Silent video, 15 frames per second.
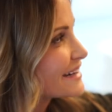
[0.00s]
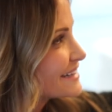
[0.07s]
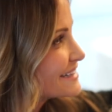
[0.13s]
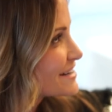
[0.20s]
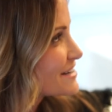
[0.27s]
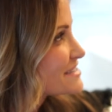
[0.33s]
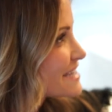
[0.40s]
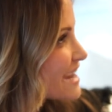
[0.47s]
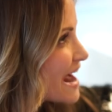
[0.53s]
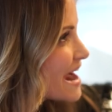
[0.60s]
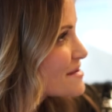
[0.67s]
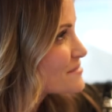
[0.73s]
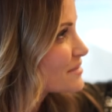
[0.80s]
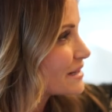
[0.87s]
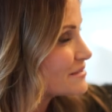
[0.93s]
in your
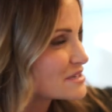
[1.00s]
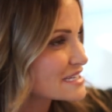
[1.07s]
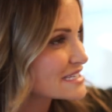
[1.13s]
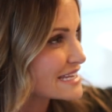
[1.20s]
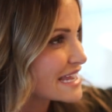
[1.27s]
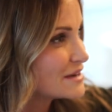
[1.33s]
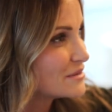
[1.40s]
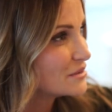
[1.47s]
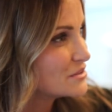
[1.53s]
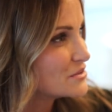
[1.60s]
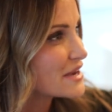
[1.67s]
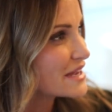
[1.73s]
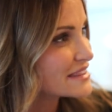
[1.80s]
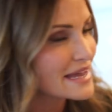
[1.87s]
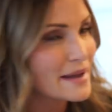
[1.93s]
time, but I'm just saying, when you
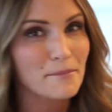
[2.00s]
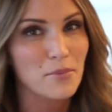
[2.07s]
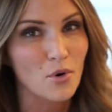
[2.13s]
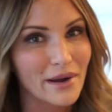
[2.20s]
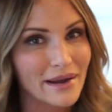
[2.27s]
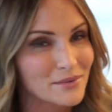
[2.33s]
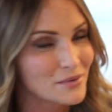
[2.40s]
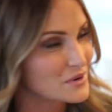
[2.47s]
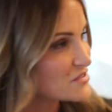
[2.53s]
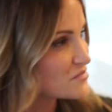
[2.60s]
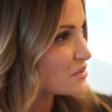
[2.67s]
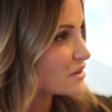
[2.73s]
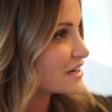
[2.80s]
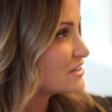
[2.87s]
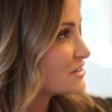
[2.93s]
hit that point where you
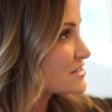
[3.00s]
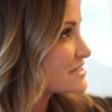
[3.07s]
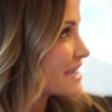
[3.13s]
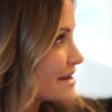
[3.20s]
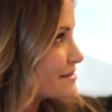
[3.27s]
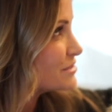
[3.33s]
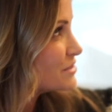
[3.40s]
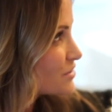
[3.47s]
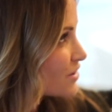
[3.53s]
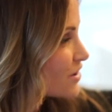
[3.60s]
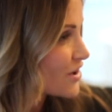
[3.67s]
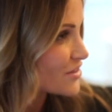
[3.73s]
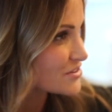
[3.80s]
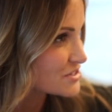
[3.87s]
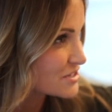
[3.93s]
put in your time, you can
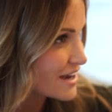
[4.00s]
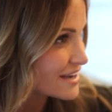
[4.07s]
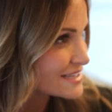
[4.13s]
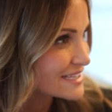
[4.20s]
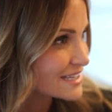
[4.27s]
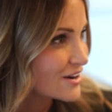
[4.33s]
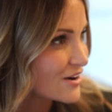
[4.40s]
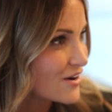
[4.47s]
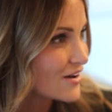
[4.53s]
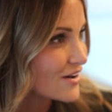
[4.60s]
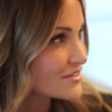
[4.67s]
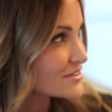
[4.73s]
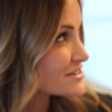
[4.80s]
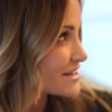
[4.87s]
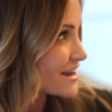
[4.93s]
call the shots and
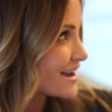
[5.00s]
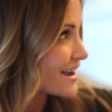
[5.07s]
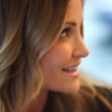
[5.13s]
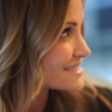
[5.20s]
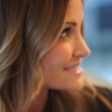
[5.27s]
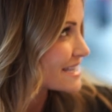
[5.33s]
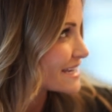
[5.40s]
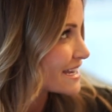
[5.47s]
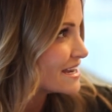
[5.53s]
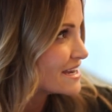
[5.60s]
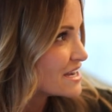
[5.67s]
call the shots. Like,